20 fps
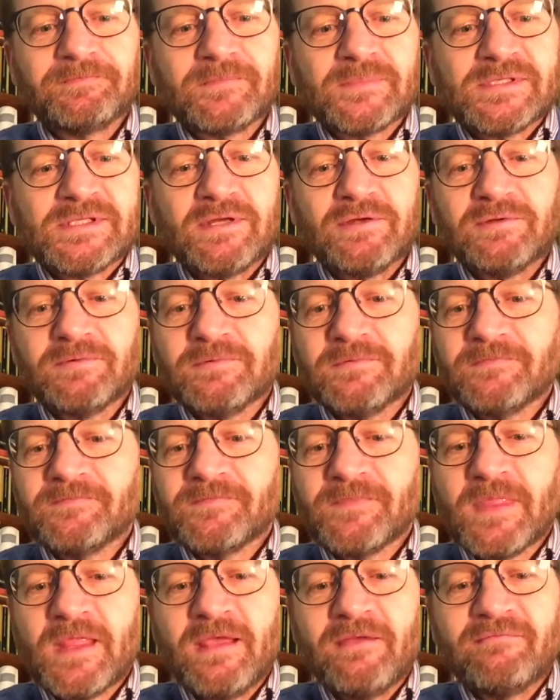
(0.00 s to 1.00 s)
so
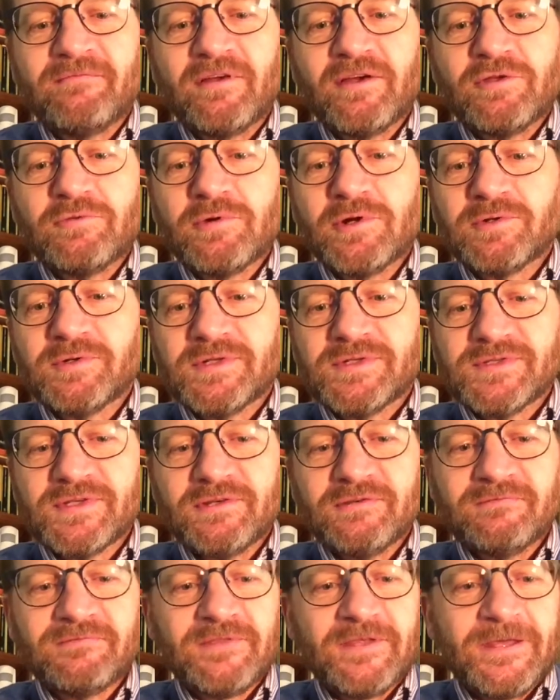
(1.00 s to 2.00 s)
very well
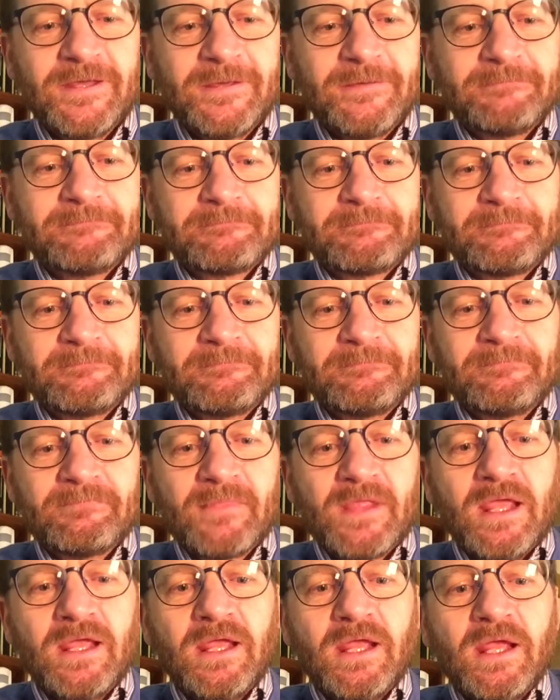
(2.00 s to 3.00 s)
deserved there.
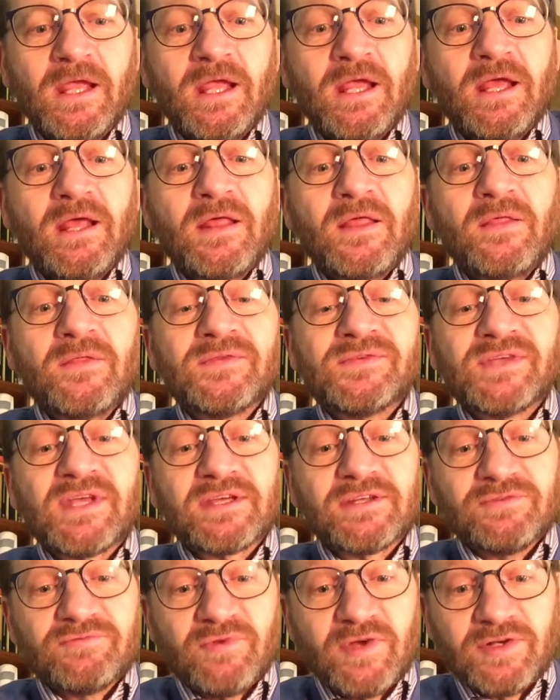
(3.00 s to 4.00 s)

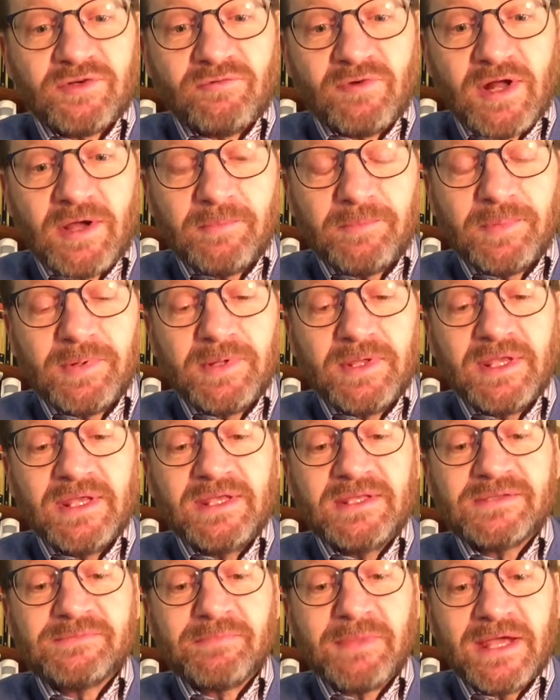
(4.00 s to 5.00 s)
Second runner-up
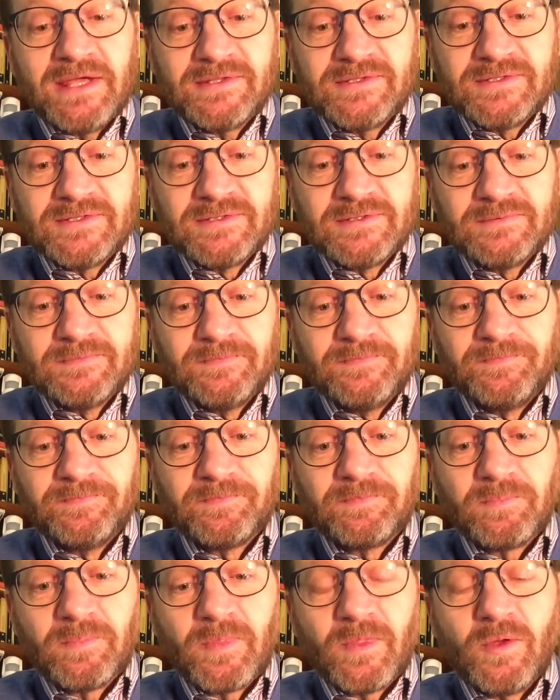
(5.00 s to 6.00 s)
is Mads,
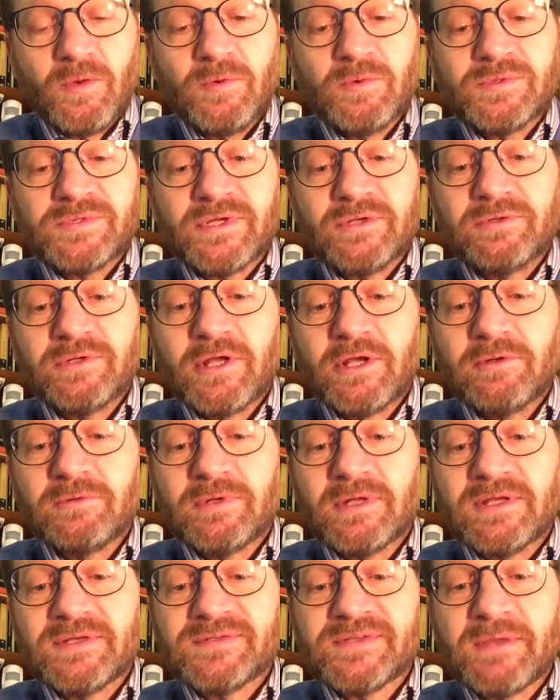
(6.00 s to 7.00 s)
also
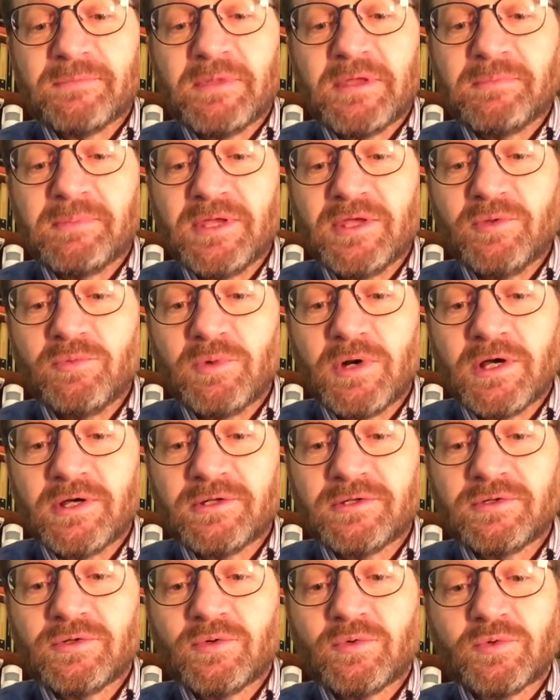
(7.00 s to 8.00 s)
known as
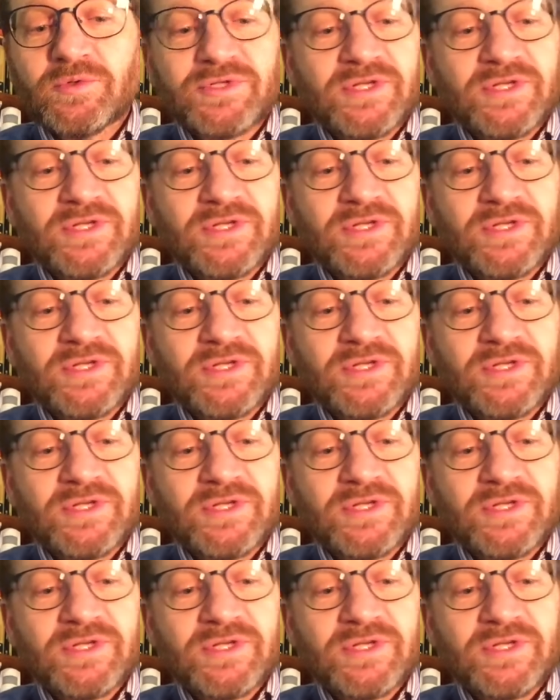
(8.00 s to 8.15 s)
MEP1 or